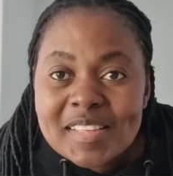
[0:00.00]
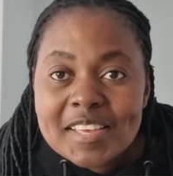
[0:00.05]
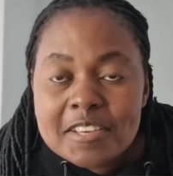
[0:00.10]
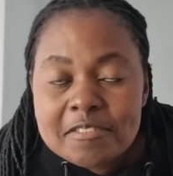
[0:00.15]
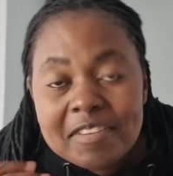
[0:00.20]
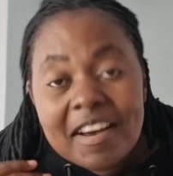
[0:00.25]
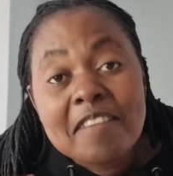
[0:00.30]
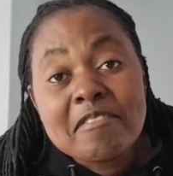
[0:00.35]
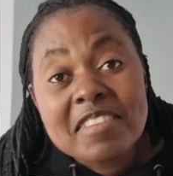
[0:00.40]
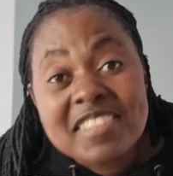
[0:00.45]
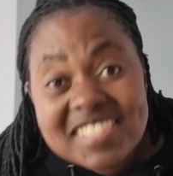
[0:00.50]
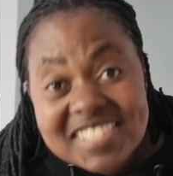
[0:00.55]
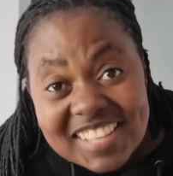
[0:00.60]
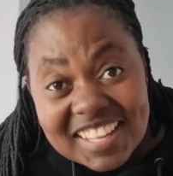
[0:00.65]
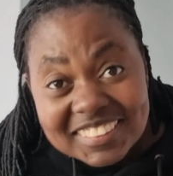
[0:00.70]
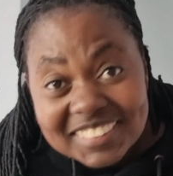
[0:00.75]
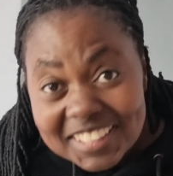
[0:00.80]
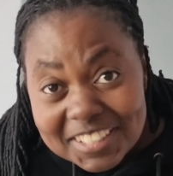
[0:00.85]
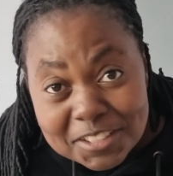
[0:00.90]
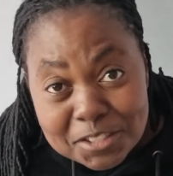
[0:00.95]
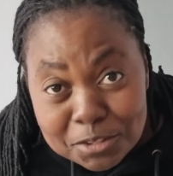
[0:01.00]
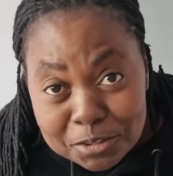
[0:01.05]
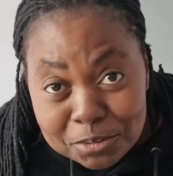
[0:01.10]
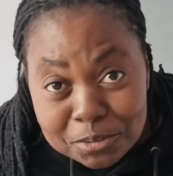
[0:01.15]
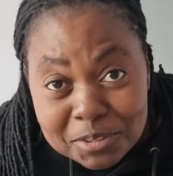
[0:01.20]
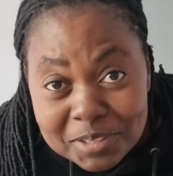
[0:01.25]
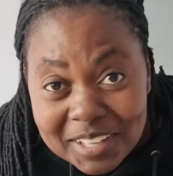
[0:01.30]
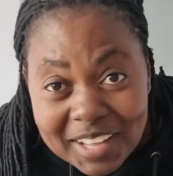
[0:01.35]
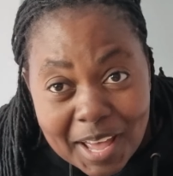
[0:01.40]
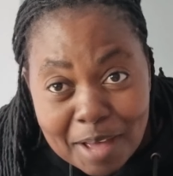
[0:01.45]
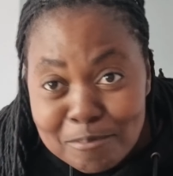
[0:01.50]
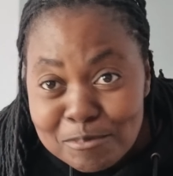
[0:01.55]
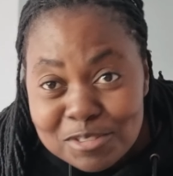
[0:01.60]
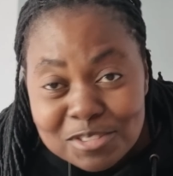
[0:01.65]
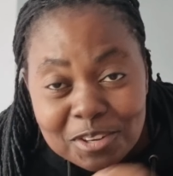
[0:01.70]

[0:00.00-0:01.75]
If I've insulted you, I'm